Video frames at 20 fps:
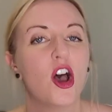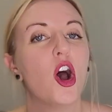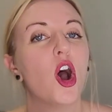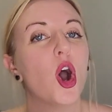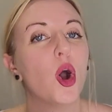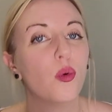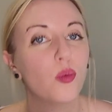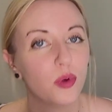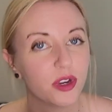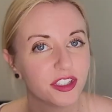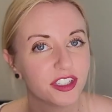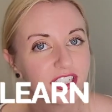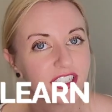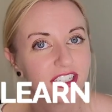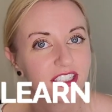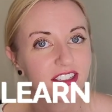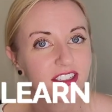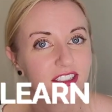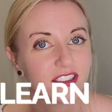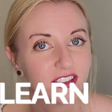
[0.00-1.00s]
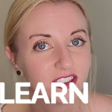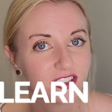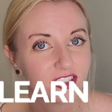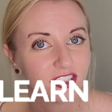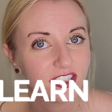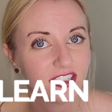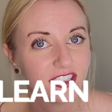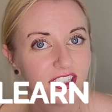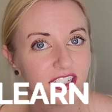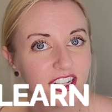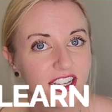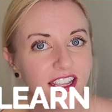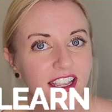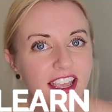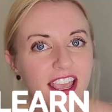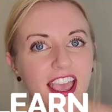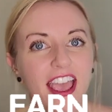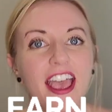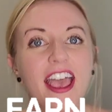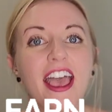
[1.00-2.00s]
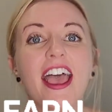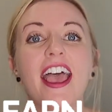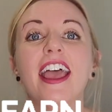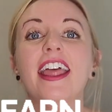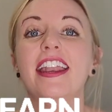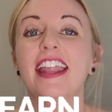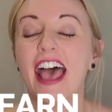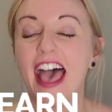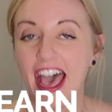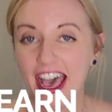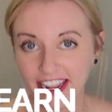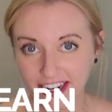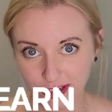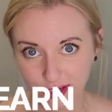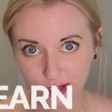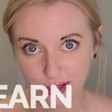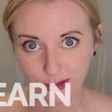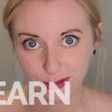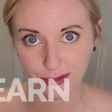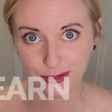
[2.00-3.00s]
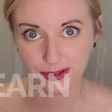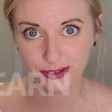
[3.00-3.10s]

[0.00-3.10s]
a willingness to learn, and attitude.